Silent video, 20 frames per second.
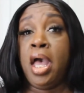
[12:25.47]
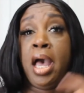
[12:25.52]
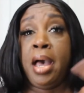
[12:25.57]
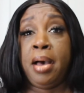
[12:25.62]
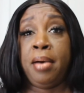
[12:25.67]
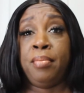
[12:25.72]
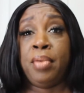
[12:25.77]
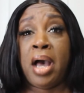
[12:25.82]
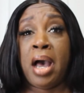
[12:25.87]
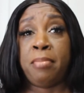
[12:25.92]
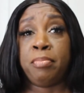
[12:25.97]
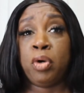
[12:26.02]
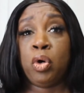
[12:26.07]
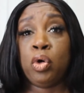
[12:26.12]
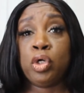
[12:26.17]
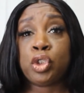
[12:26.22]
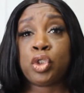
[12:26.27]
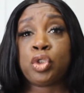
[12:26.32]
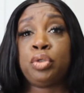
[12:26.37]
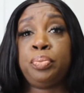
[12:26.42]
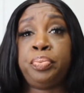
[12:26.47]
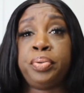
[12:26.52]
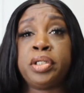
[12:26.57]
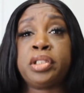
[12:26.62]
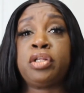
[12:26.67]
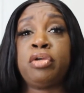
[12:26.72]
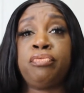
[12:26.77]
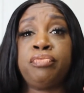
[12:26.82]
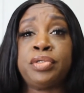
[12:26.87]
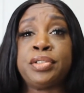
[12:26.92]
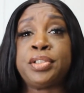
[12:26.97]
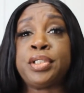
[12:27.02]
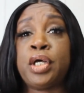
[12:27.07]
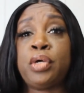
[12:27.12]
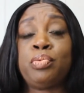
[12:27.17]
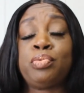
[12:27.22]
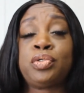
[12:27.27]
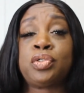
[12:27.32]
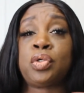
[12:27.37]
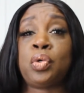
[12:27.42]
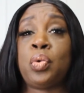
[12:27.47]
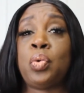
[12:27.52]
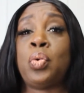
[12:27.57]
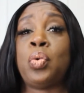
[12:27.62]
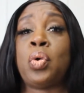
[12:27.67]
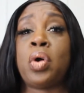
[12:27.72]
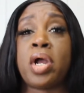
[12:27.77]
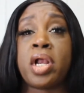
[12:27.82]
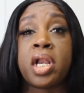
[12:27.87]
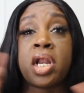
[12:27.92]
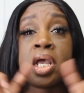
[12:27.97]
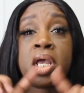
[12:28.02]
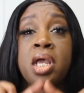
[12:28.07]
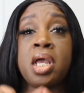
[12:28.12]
I'm going to put the results on